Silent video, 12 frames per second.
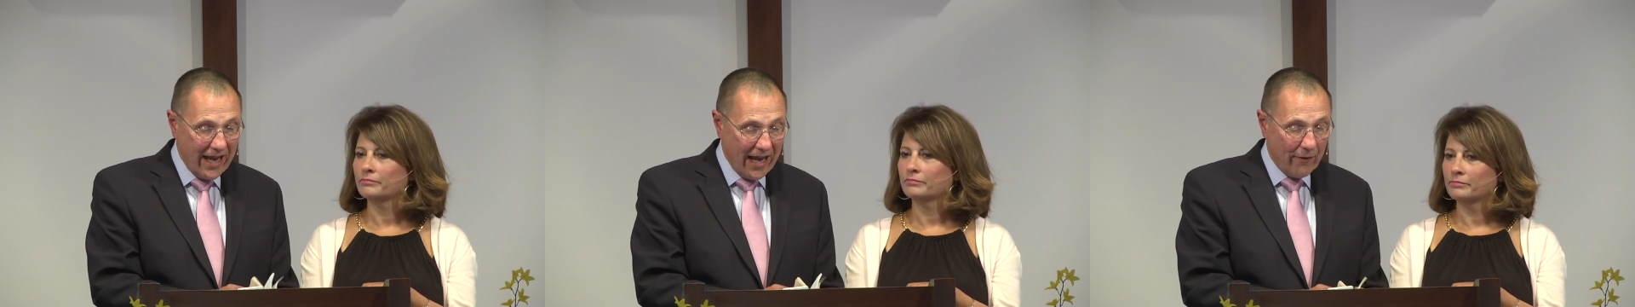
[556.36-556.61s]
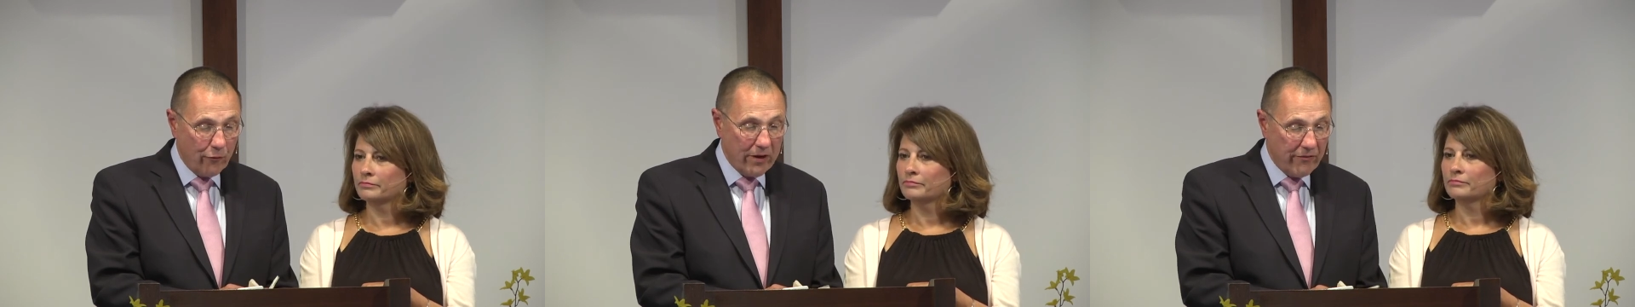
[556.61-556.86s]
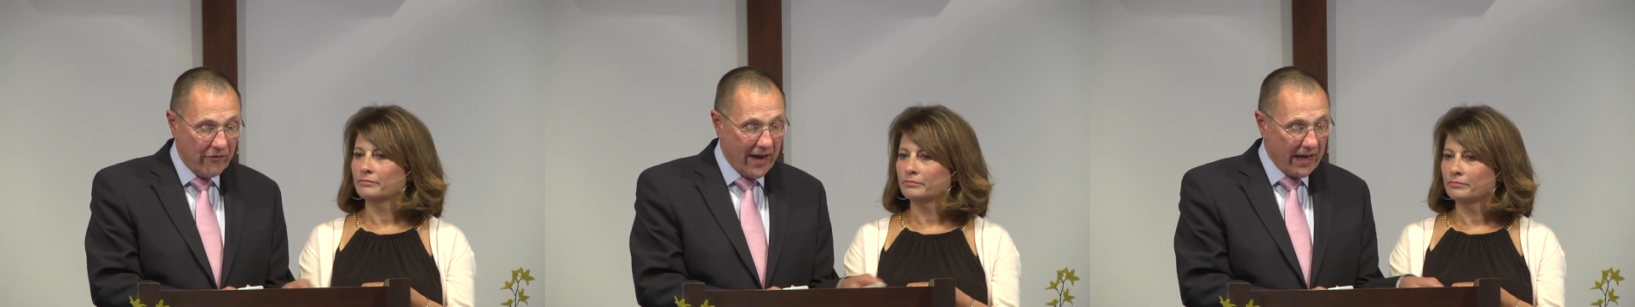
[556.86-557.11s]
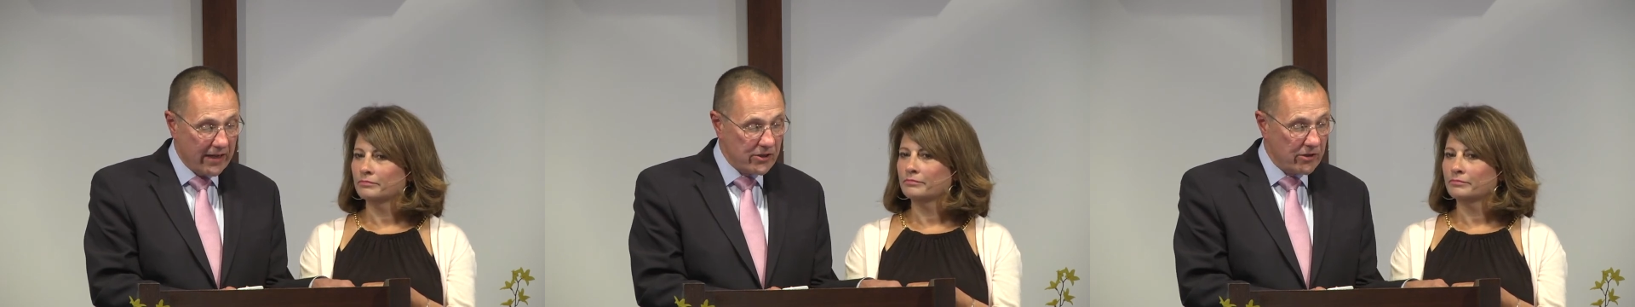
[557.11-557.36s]
Speaker 1: every
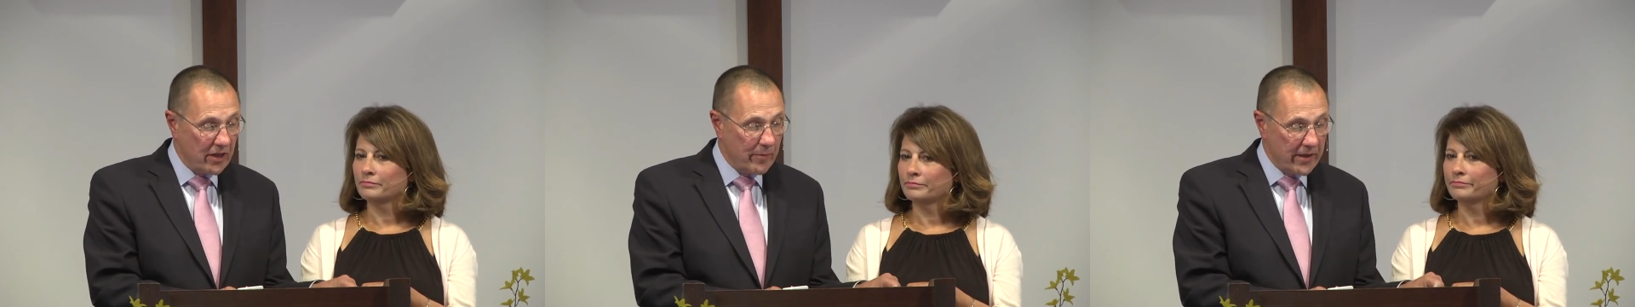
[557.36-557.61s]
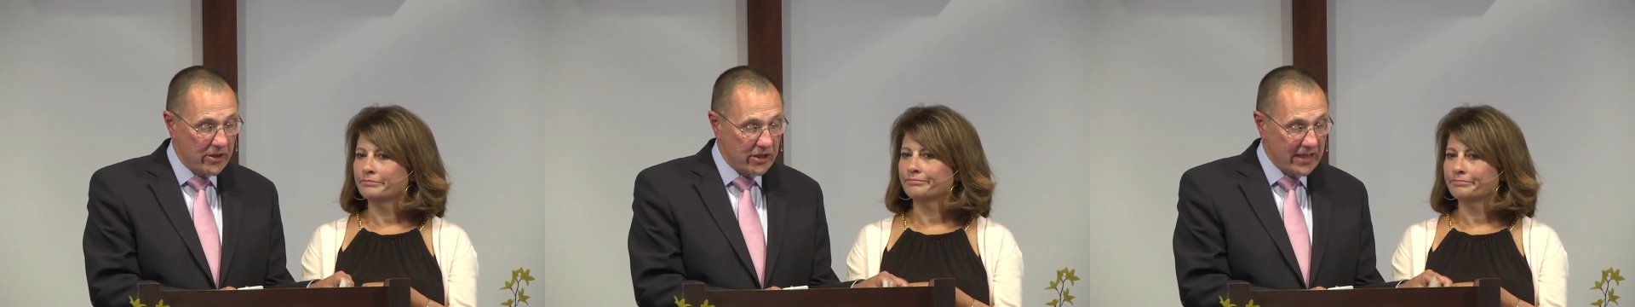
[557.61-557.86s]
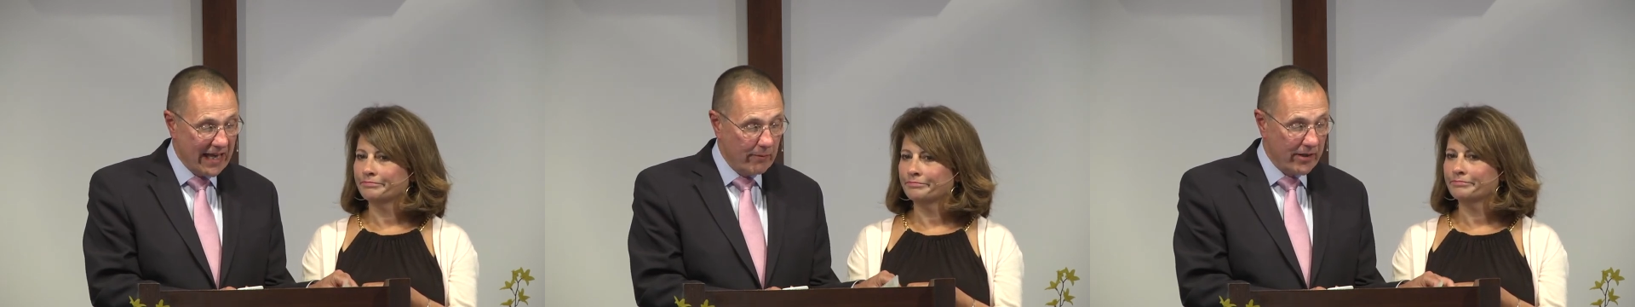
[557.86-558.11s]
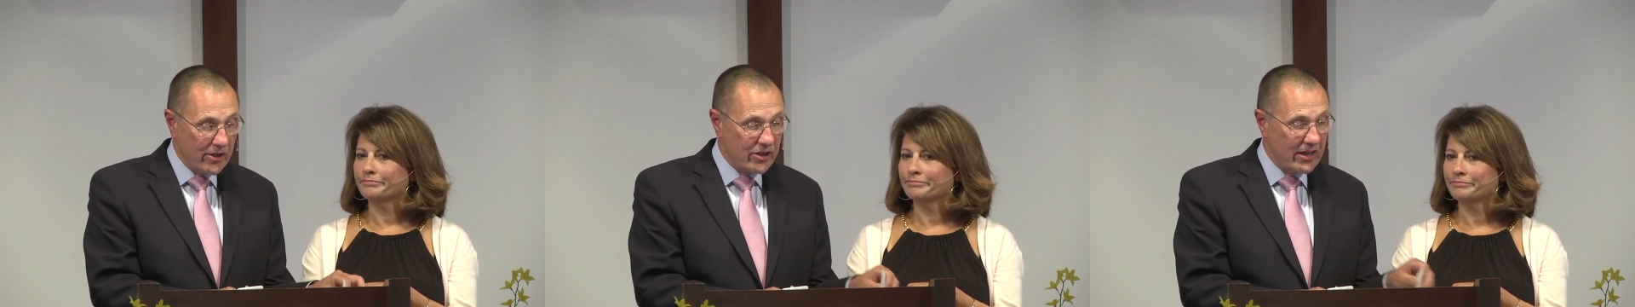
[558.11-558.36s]
fact is going to be
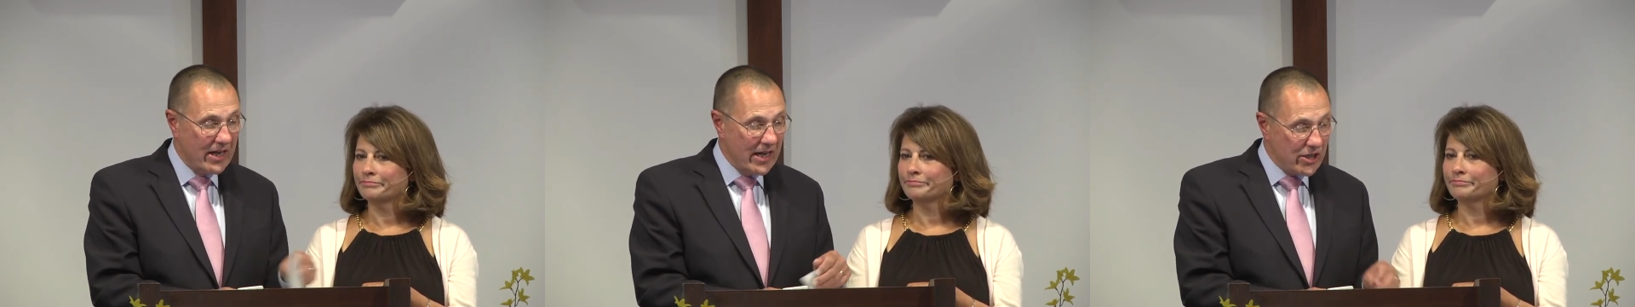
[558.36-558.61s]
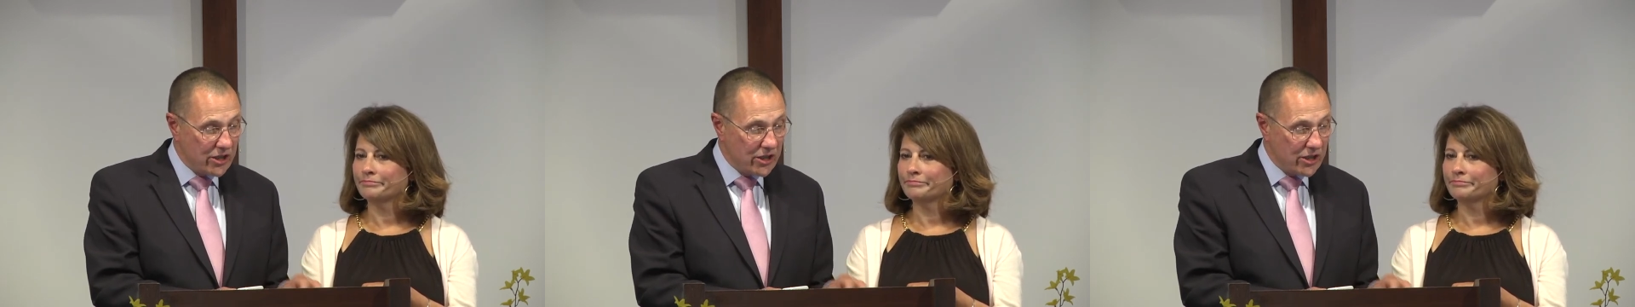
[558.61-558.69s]
established.